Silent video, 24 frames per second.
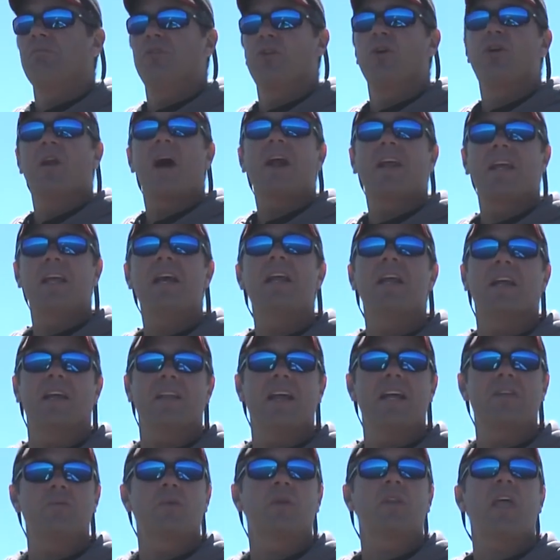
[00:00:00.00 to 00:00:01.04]
they're not kidding.
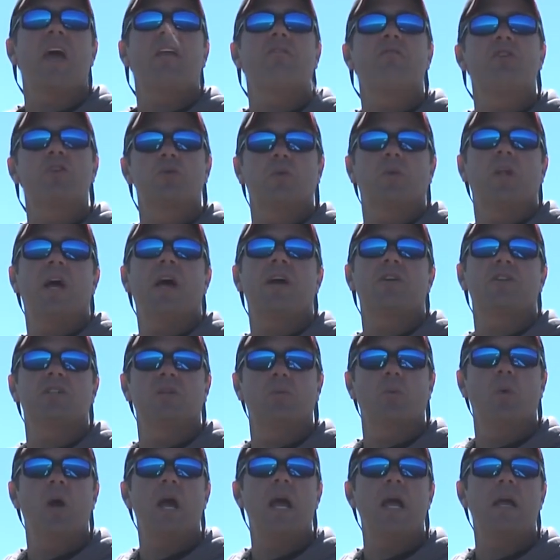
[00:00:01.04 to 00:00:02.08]
That's what that fish will
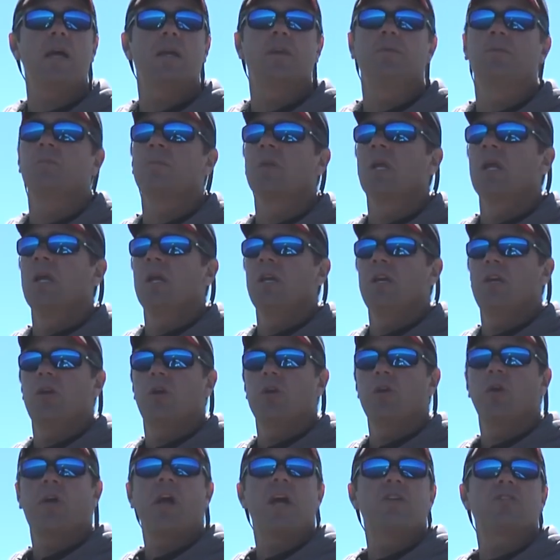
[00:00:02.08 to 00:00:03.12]
actually weigh. And you
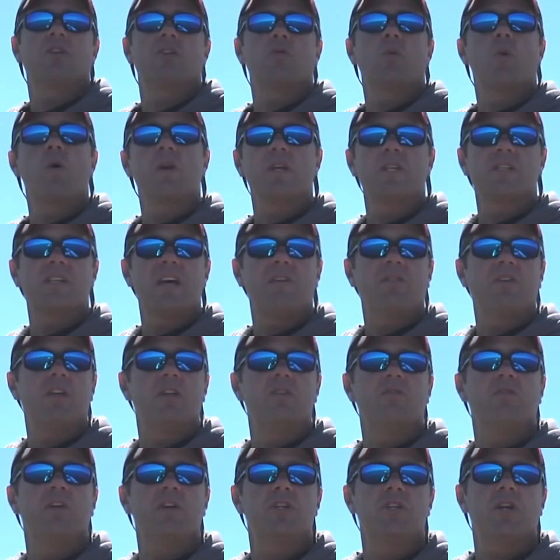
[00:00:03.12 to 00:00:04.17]
know, you'll catch a
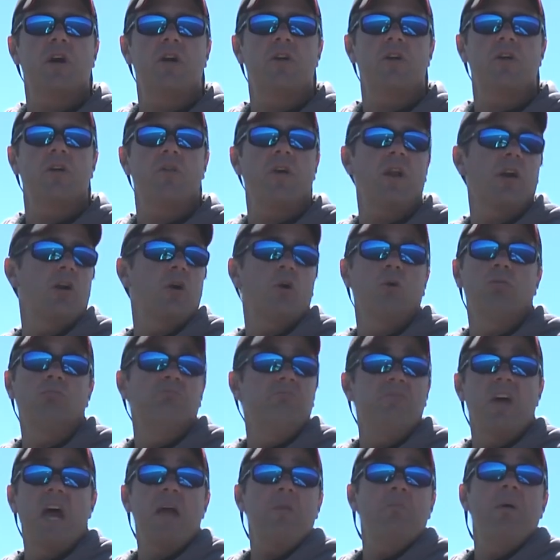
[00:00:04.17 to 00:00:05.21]
27-inch fish out here that'll go
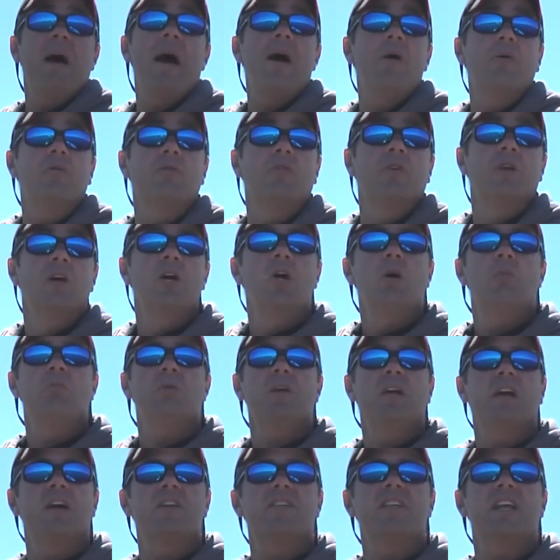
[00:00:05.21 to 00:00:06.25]
9 pounds
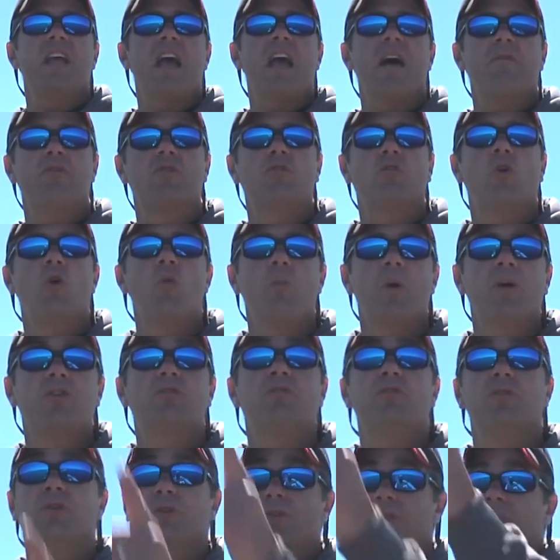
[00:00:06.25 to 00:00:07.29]
because they have so much
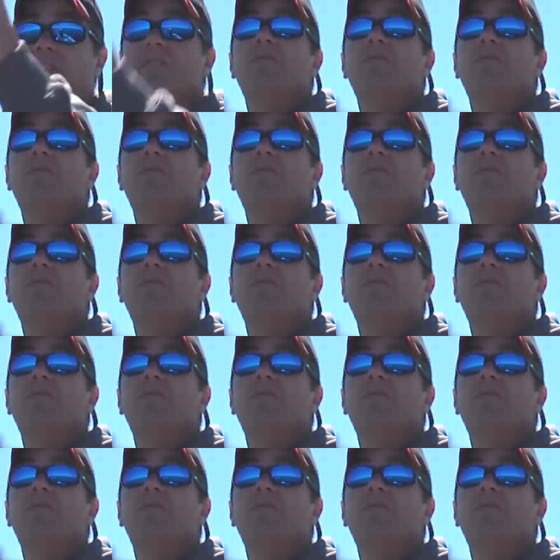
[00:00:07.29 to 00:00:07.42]
food.